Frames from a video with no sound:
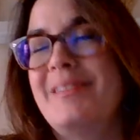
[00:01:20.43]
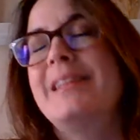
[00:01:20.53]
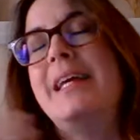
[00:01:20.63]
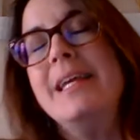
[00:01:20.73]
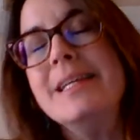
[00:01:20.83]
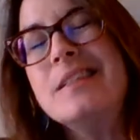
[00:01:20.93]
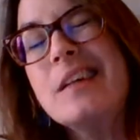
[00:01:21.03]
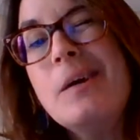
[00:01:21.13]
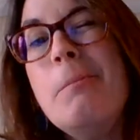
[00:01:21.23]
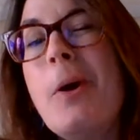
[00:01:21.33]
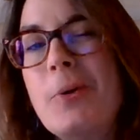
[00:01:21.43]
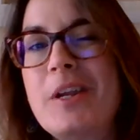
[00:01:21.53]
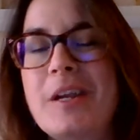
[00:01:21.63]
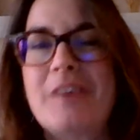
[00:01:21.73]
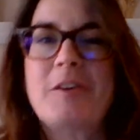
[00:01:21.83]
That is a
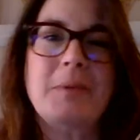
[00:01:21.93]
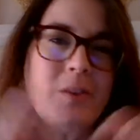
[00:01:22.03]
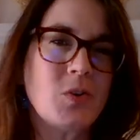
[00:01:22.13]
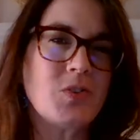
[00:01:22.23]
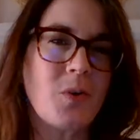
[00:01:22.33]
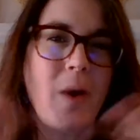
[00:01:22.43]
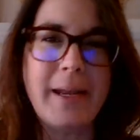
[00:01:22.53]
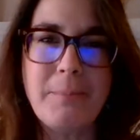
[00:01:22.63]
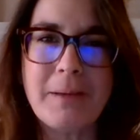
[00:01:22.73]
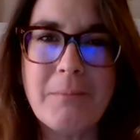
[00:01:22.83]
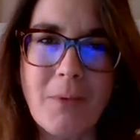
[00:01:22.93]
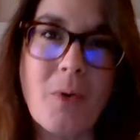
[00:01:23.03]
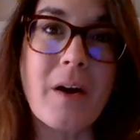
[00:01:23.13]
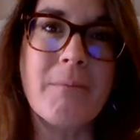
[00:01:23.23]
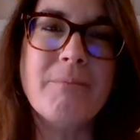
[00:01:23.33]
component of it, but there's quite a bit
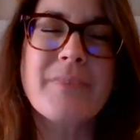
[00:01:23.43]
more.